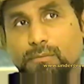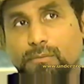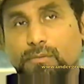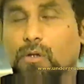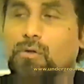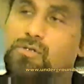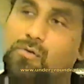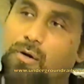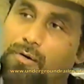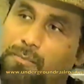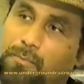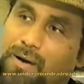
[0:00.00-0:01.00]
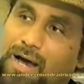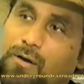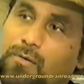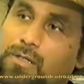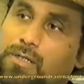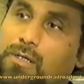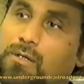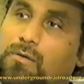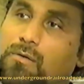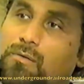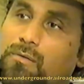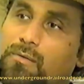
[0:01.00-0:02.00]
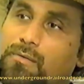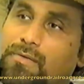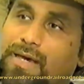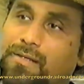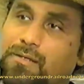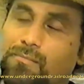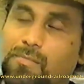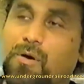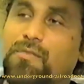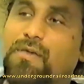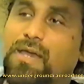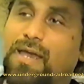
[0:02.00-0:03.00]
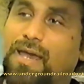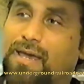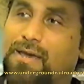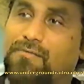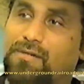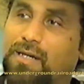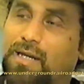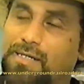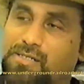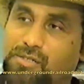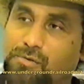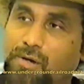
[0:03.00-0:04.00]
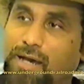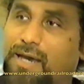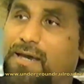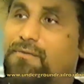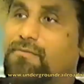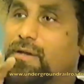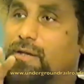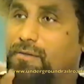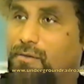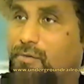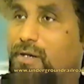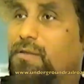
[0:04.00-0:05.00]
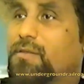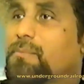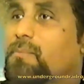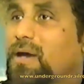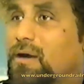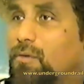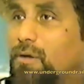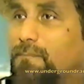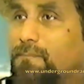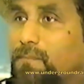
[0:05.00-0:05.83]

those who are in power know that the more they have and the less you have, the greater their power.